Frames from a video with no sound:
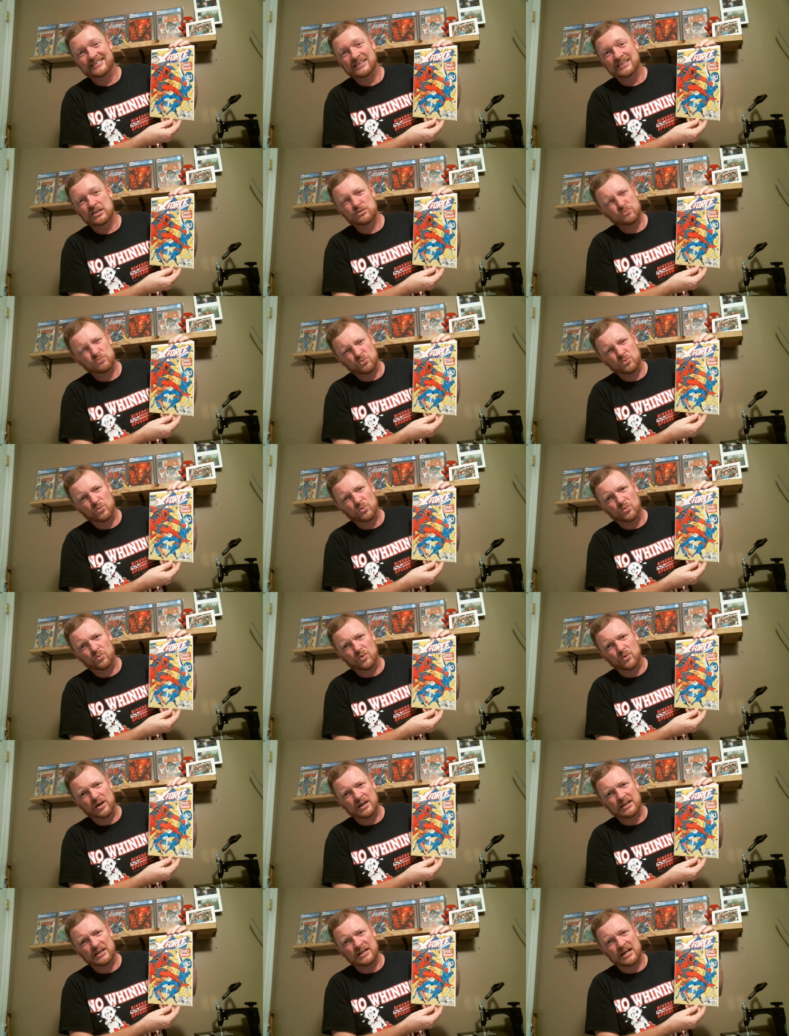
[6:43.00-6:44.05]

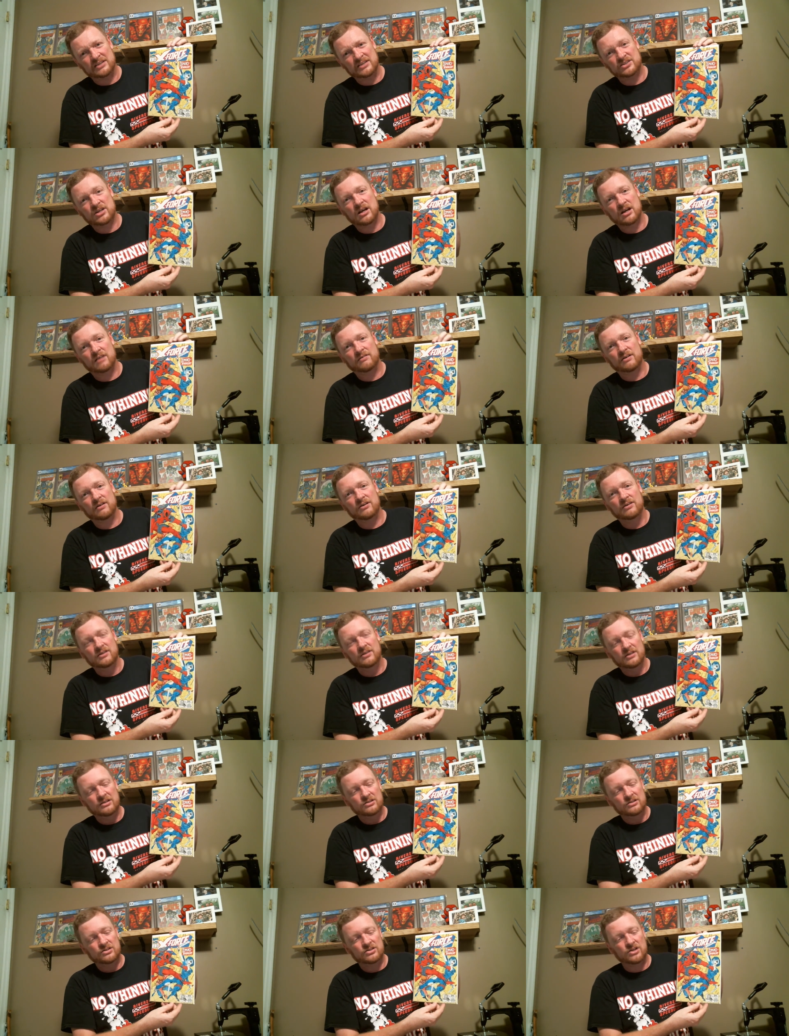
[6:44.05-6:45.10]
Really nice cover.
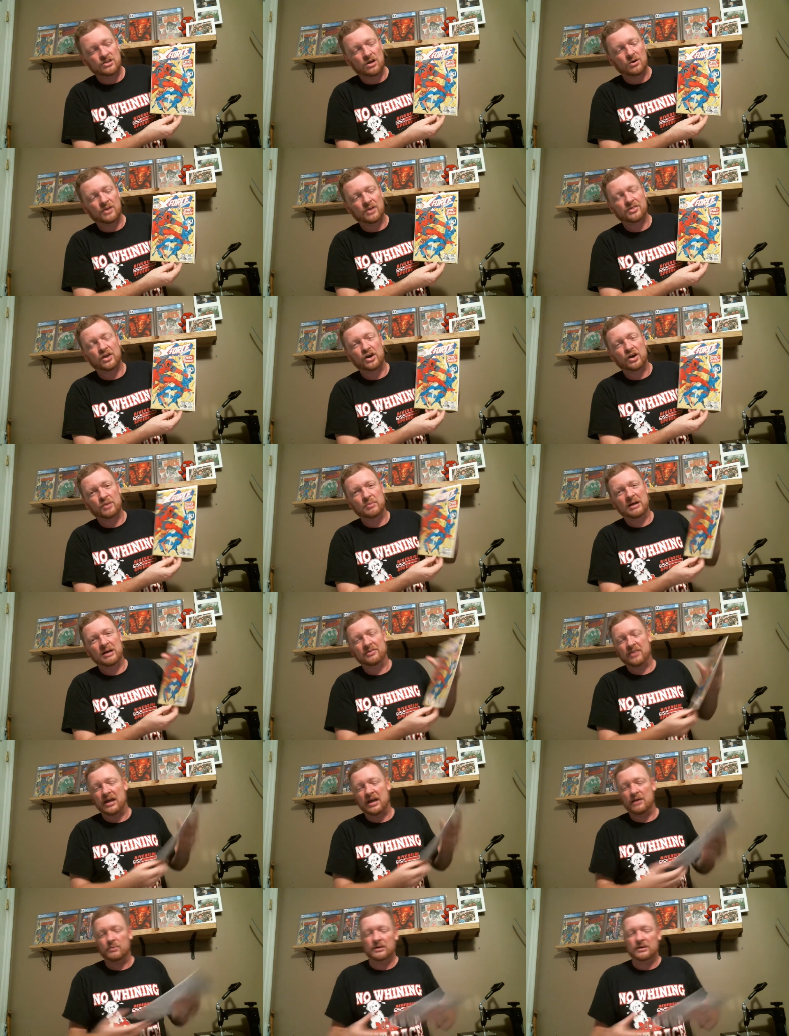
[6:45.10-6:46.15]
So I thought about
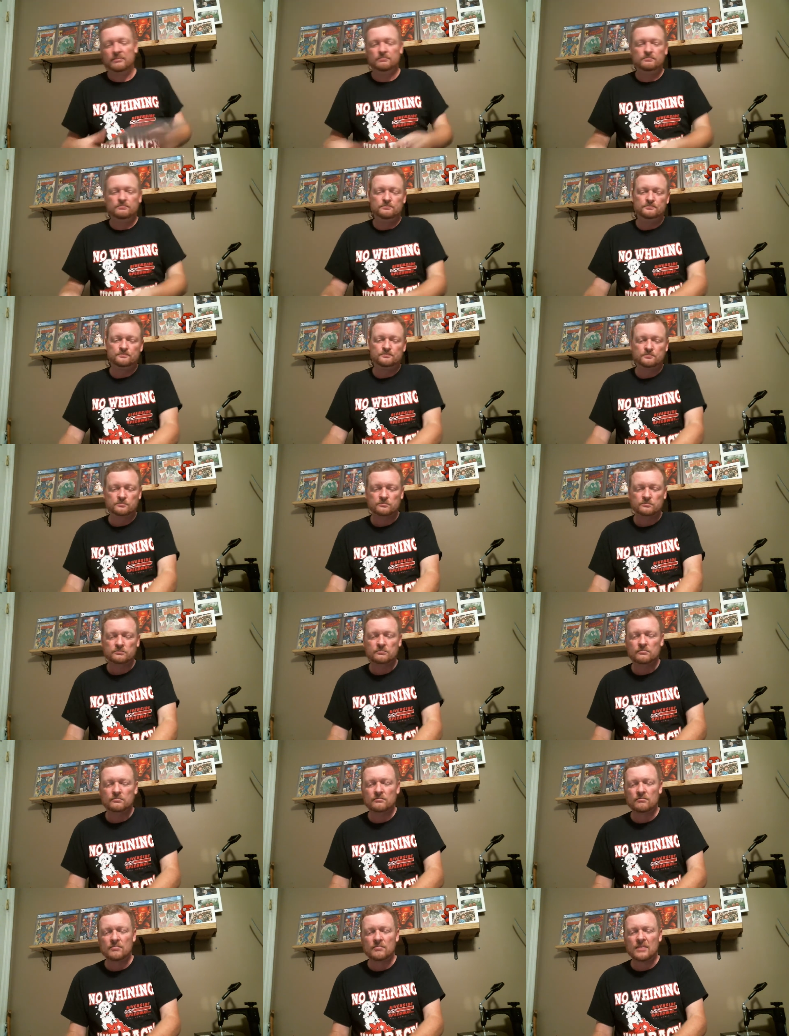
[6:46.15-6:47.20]
that one.
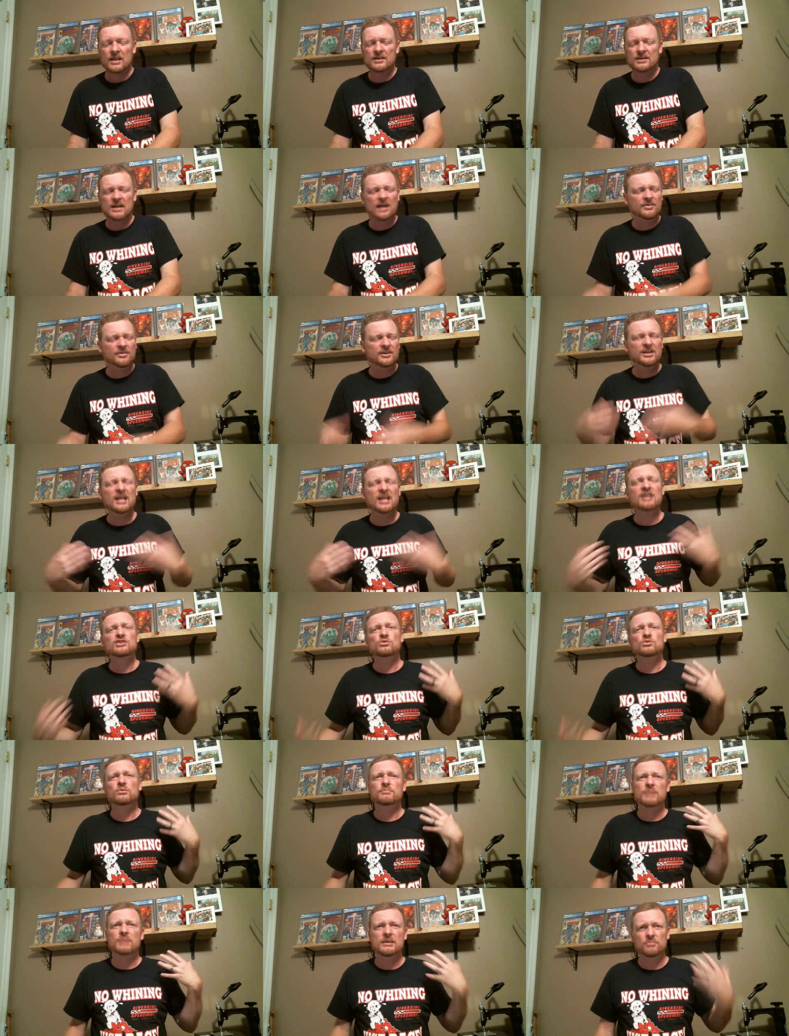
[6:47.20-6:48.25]
Now the next
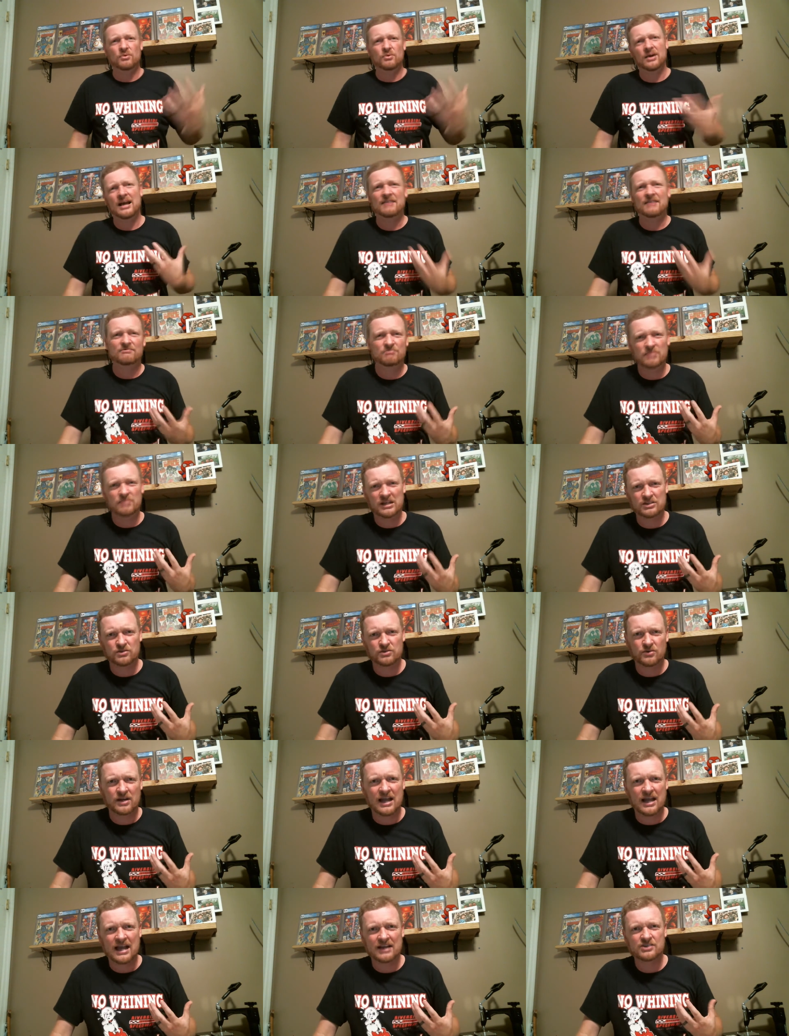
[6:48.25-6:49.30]
one, people have mixed
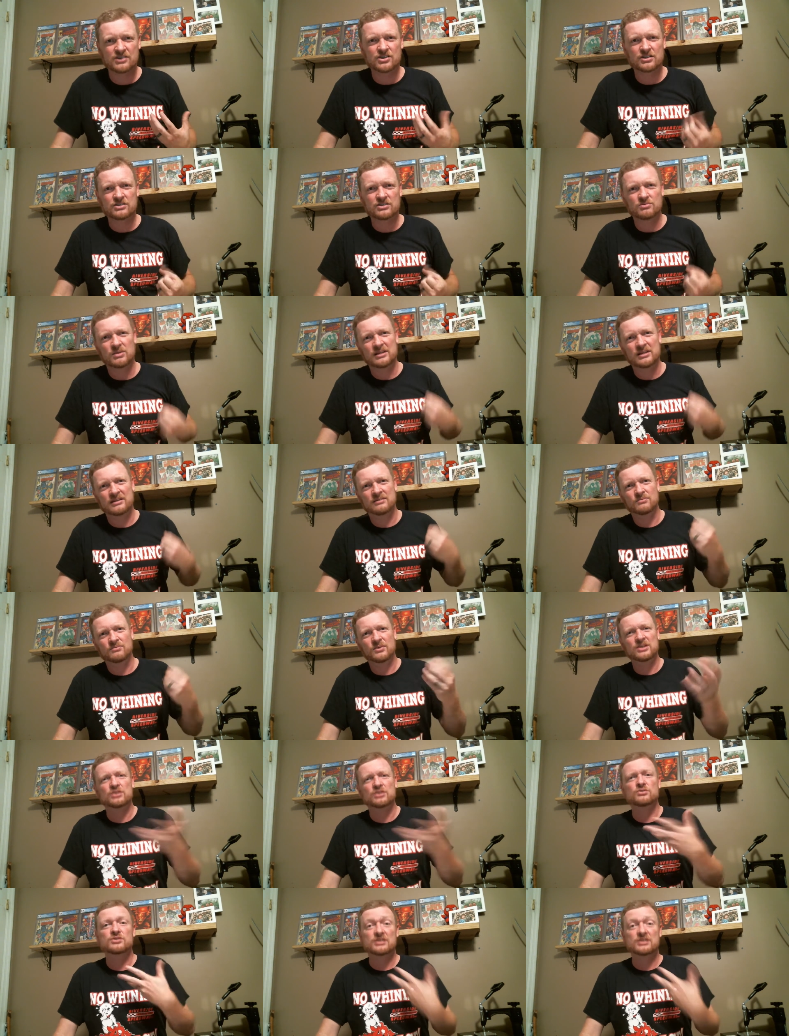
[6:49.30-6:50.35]
reactions
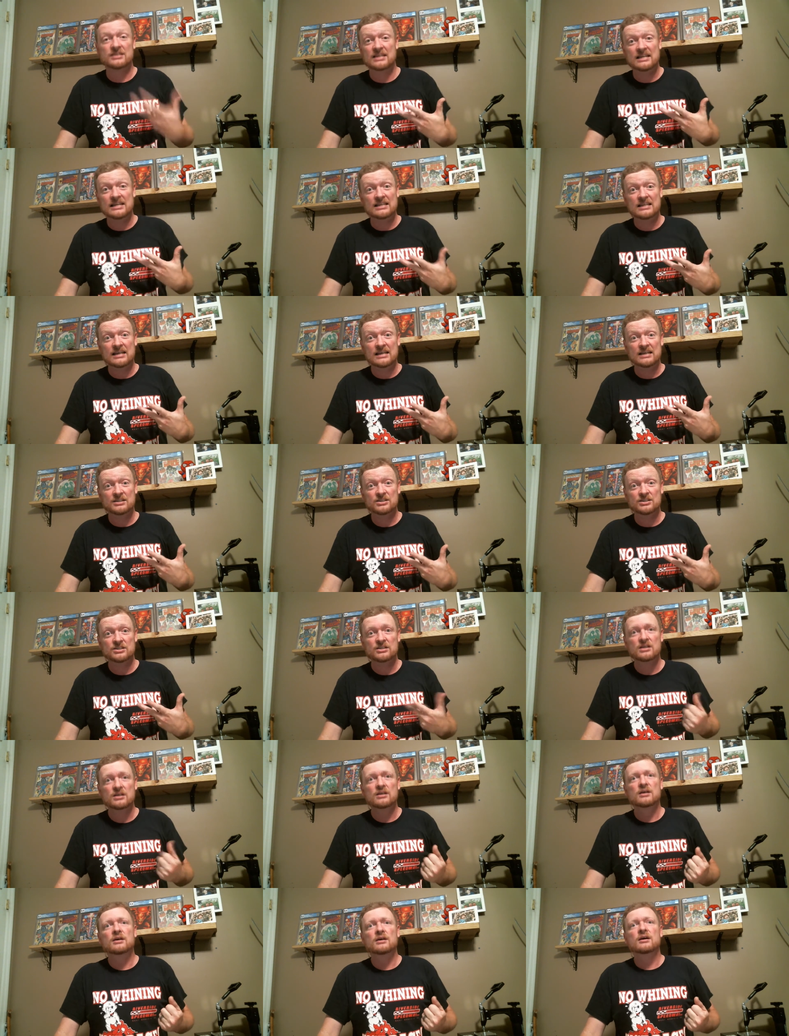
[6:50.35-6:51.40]
when you see this.
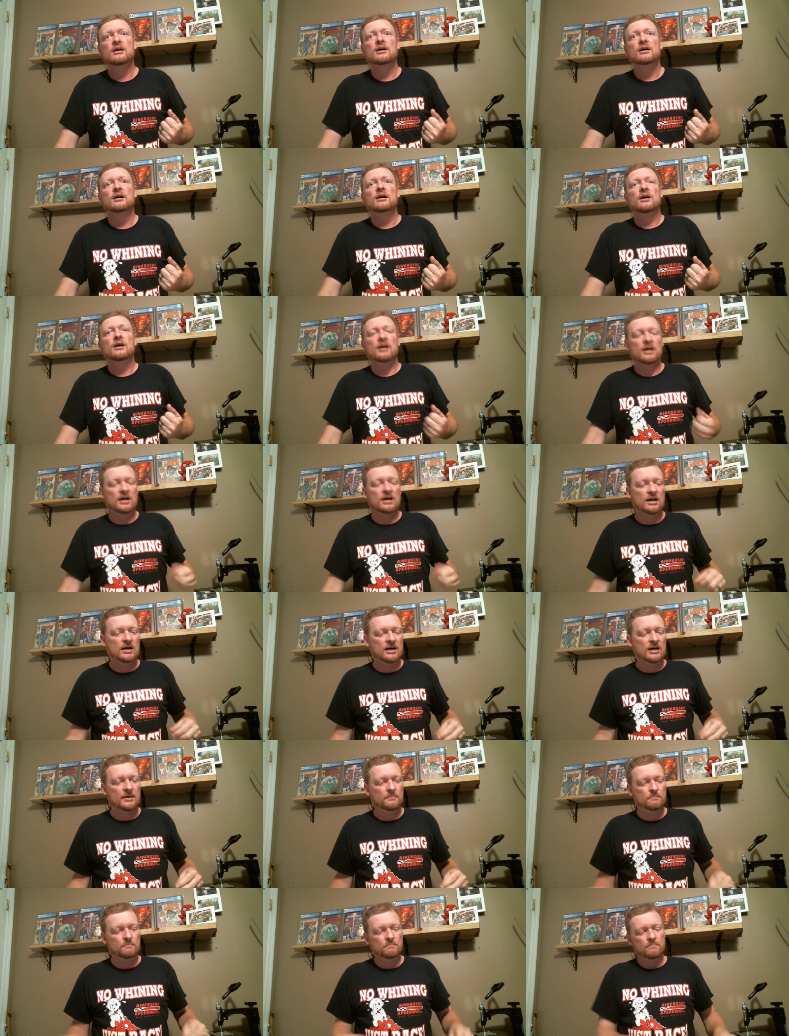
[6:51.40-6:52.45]
I